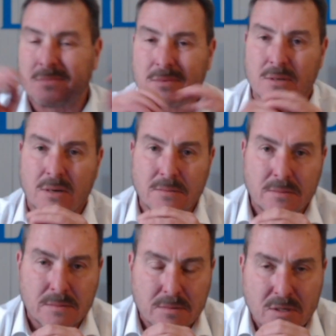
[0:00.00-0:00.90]
you know,
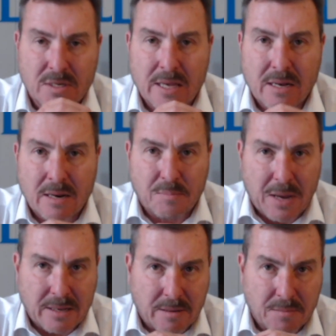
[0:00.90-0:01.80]
to say that I
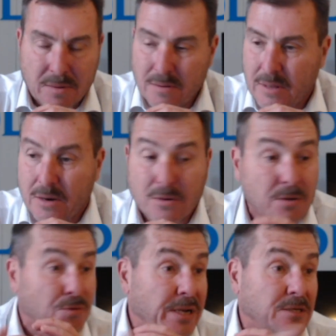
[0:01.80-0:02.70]
paid them, that are
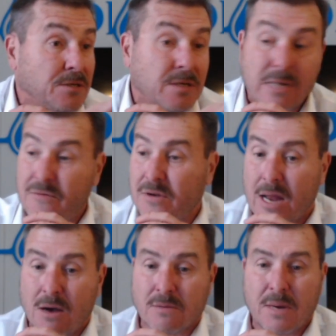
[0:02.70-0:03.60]
not registered even
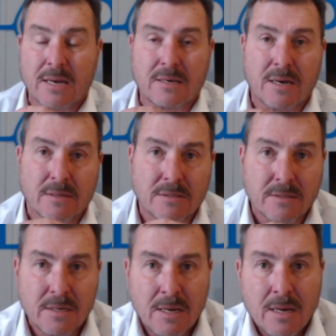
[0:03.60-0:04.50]
now on my accounts.
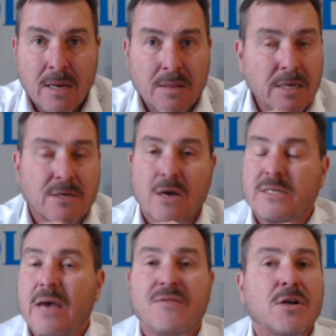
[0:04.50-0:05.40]
These
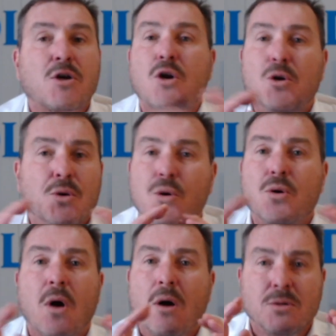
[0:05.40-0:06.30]
oaks haven't a clue
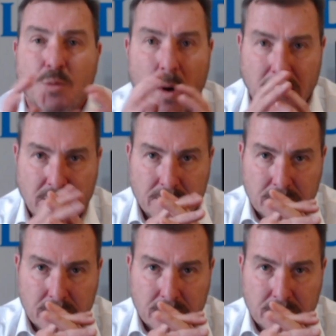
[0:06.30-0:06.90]
who owes what.